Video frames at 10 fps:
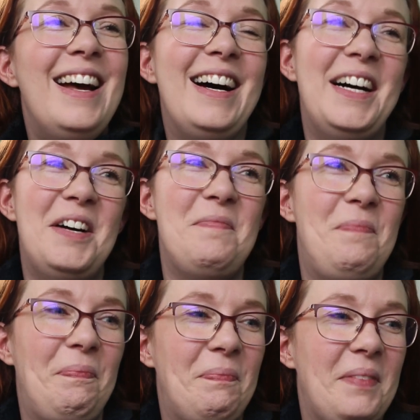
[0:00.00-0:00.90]

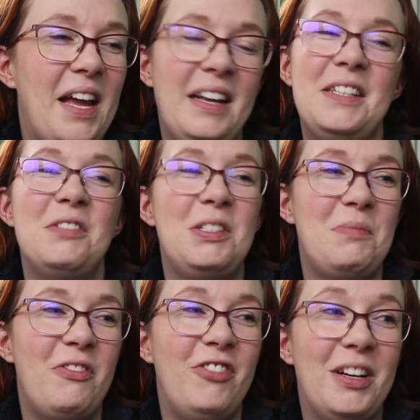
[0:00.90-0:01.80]
And it's always
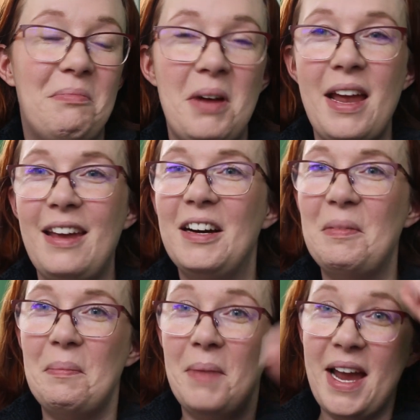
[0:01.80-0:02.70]
been fun.
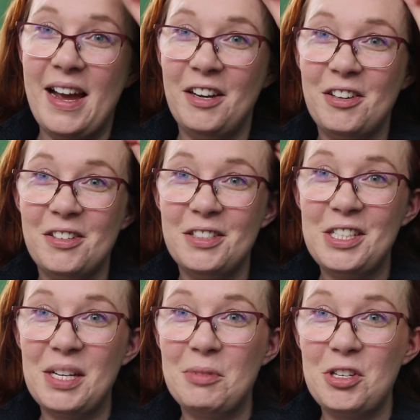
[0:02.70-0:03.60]
My anchor
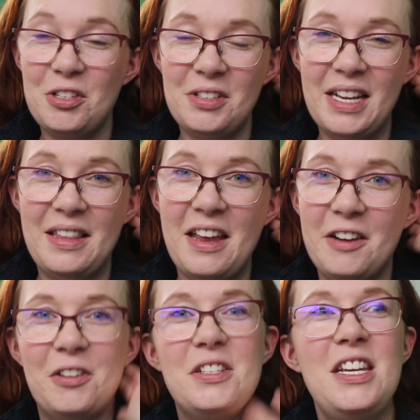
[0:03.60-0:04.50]
summer shirt and the
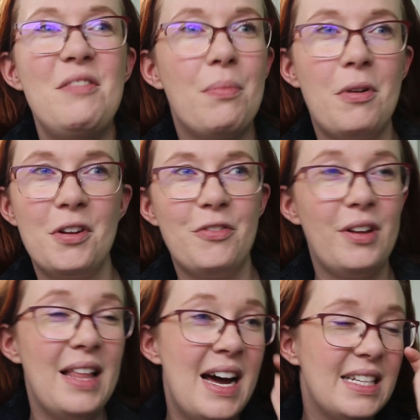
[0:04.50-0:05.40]
anchor tee were part of the
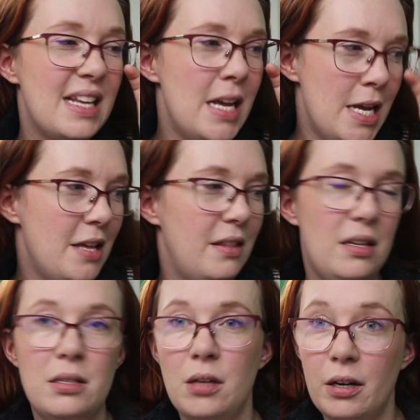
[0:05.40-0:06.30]
class. The
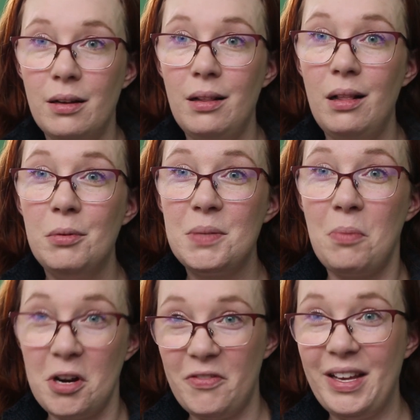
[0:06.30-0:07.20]
circle was
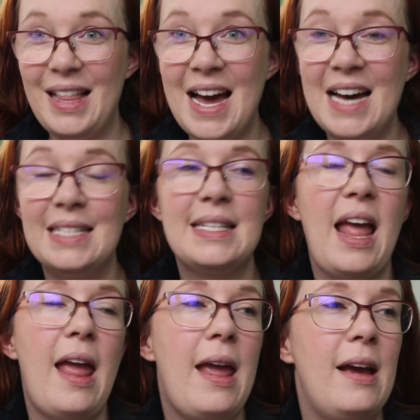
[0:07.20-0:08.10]
part of the class,
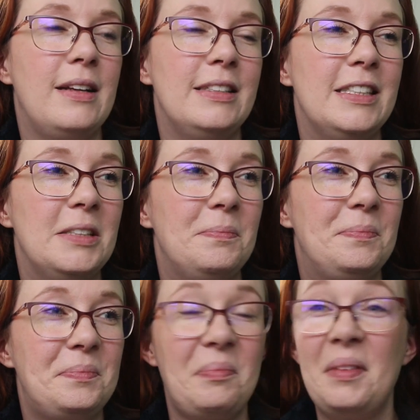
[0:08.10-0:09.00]
and
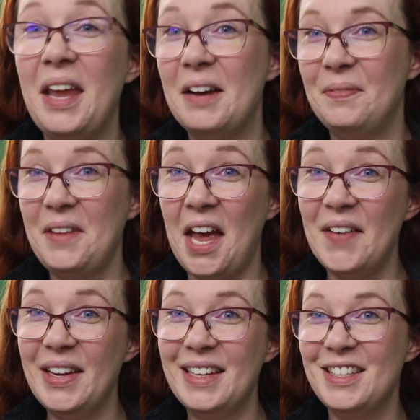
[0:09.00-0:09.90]
yeah,
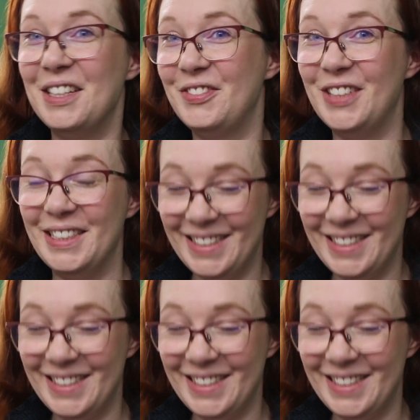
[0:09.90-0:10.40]
having a ton of fun.